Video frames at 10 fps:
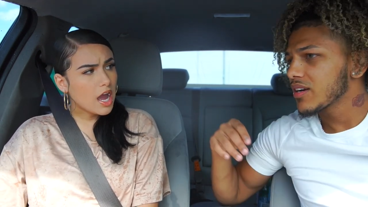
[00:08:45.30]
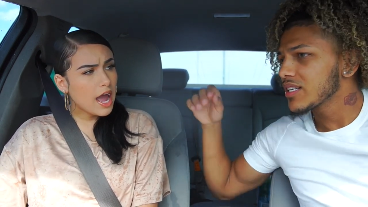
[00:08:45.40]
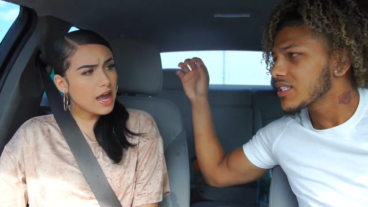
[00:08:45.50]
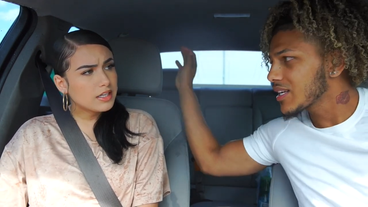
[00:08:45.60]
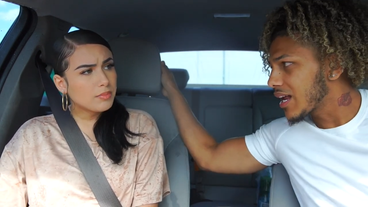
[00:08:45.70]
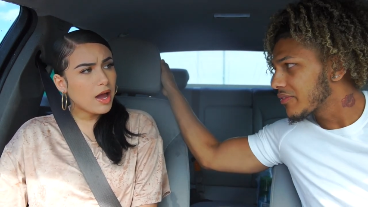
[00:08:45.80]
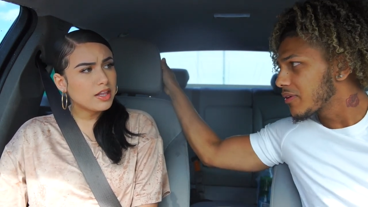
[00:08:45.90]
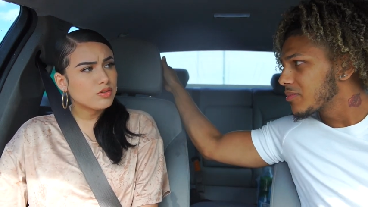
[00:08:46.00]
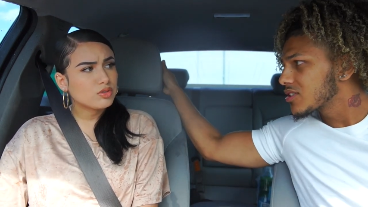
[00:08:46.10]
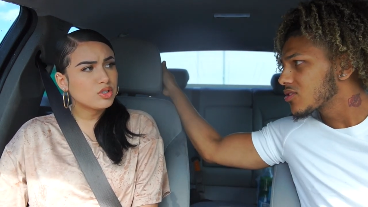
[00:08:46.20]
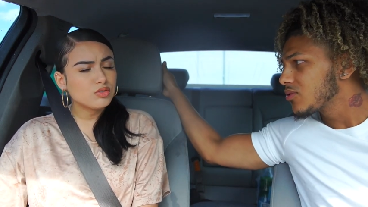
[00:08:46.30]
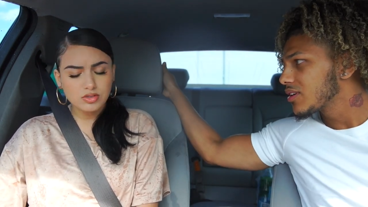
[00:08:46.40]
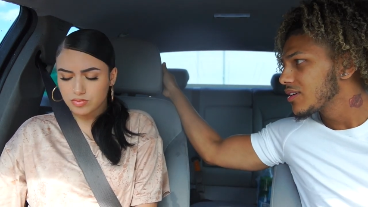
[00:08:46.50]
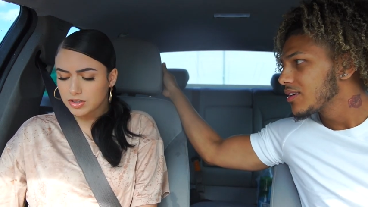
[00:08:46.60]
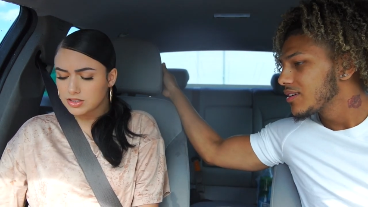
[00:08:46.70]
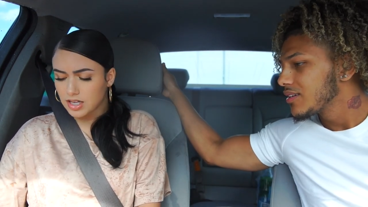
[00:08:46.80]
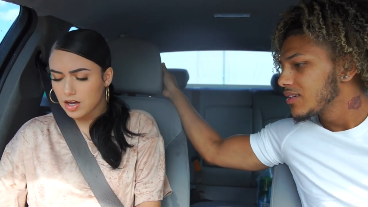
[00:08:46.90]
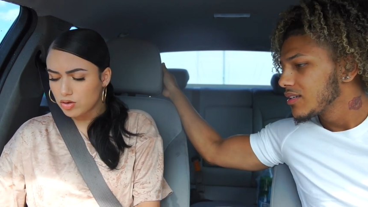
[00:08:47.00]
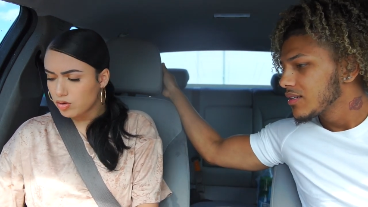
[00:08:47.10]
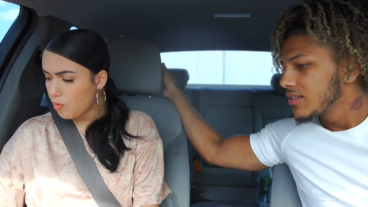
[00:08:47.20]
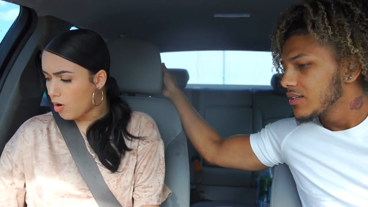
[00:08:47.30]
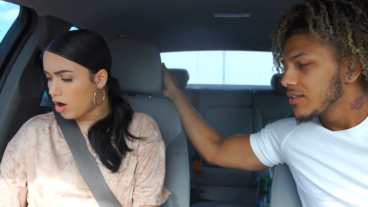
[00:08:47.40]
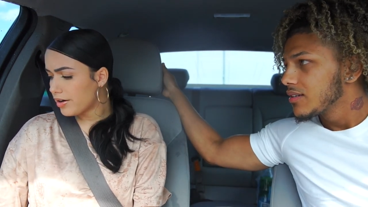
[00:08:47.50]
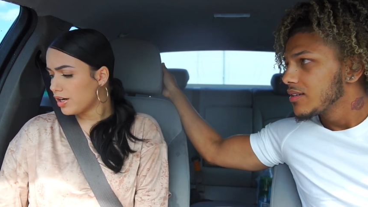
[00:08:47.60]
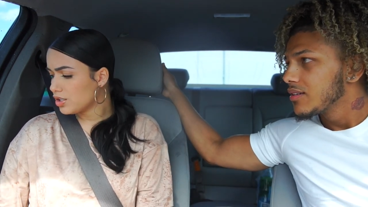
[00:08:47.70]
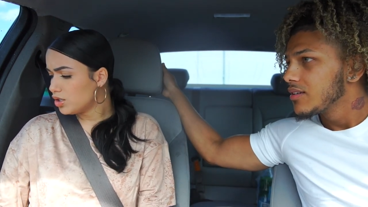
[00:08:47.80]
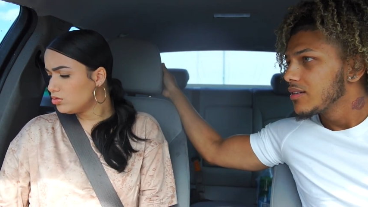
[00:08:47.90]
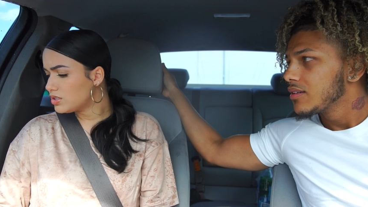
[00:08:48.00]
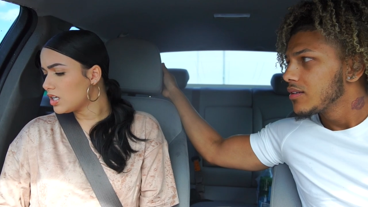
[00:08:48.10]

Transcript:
Speaker 1: Yeah, they, just got they it probably used, the recycle the water and use